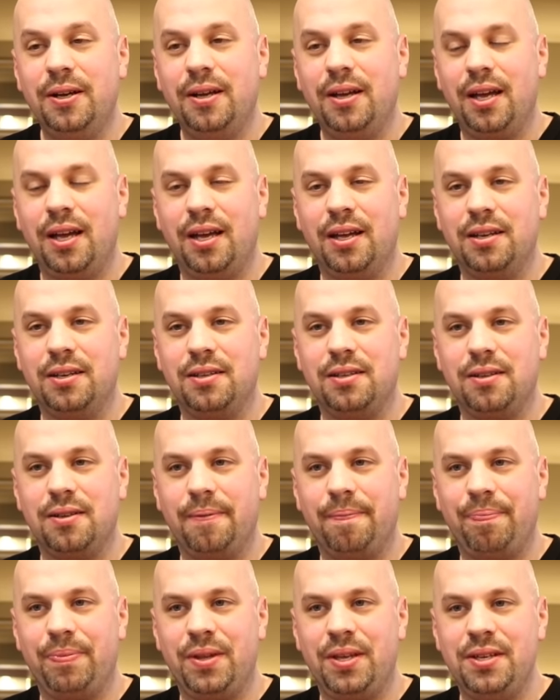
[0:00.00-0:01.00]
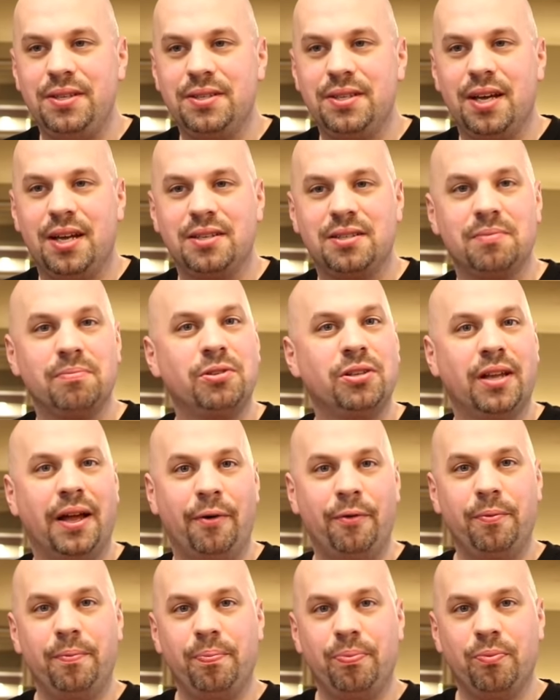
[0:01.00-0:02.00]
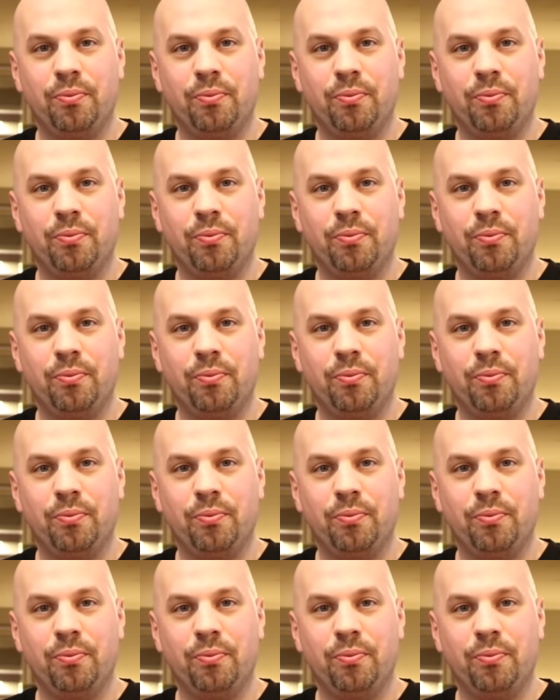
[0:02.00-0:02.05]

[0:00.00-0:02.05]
And he's got some clout